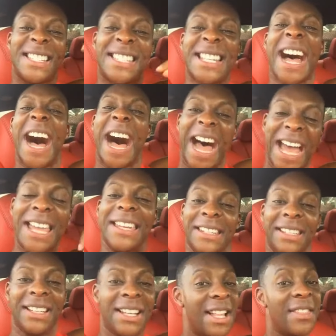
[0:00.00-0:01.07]

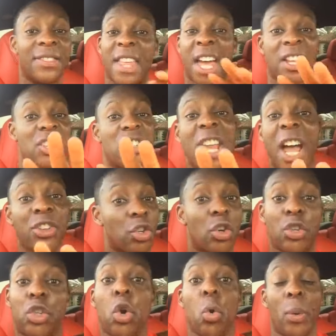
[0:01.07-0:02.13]
shine. That is not
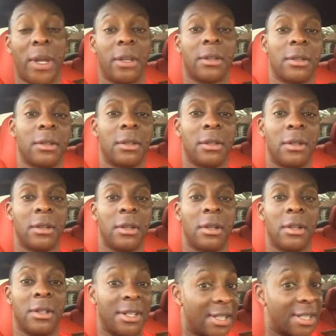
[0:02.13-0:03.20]
your doing.
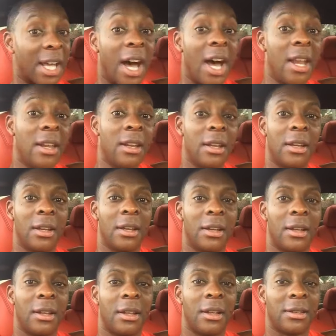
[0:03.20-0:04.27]
The sun,
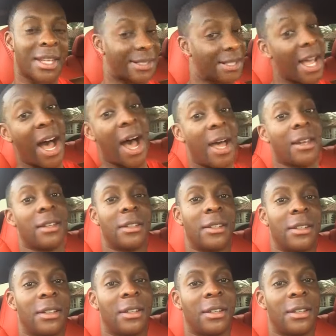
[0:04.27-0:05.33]
that's God.
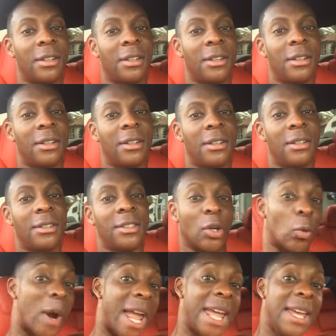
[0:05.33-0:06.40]
The
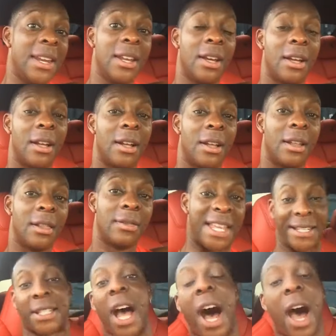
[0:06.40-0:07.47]
rain,
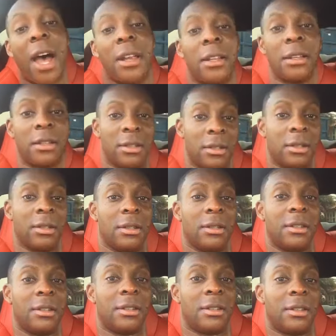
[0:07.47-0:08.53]
that's God.
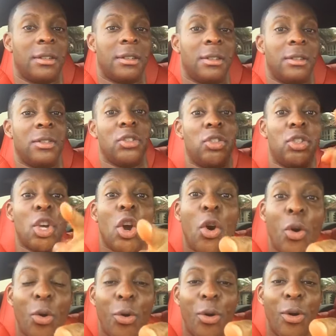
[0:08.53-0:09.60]

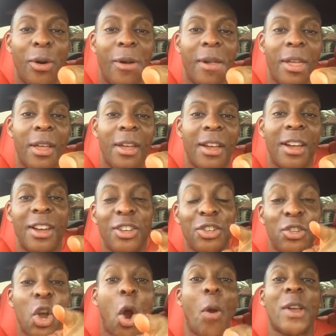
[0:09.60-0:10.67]
You,
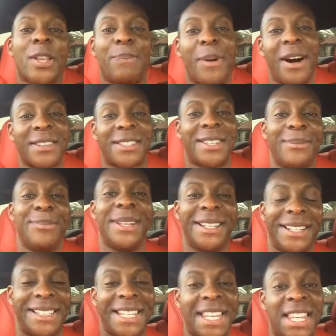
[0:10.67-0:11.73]
your
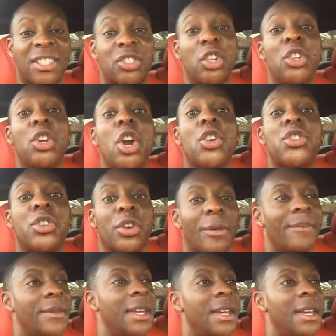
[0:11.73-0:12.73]
responsibility is to nurture,